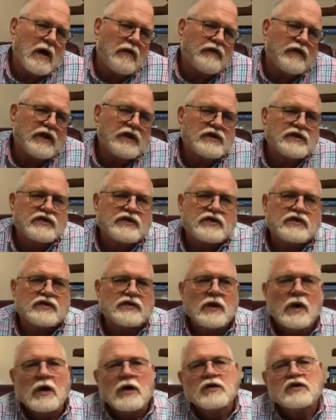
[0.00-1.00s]

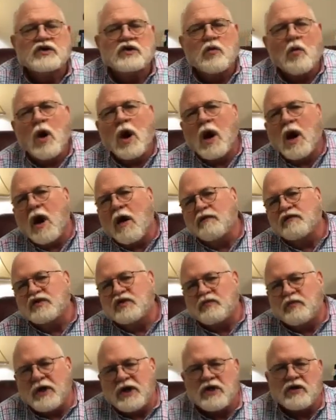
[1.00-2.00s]
these suave
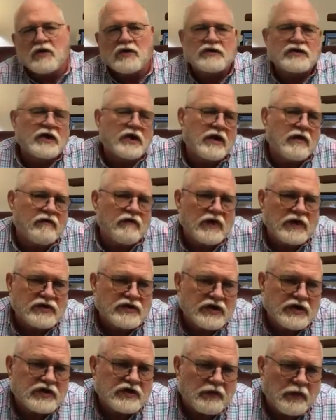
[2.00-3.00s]
speakers and
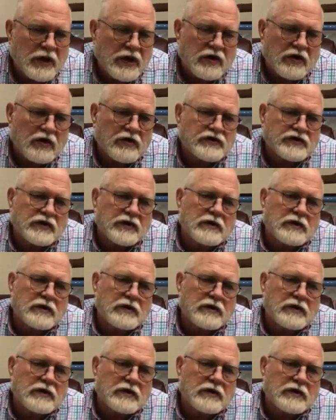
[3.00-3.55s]
convincing speakers.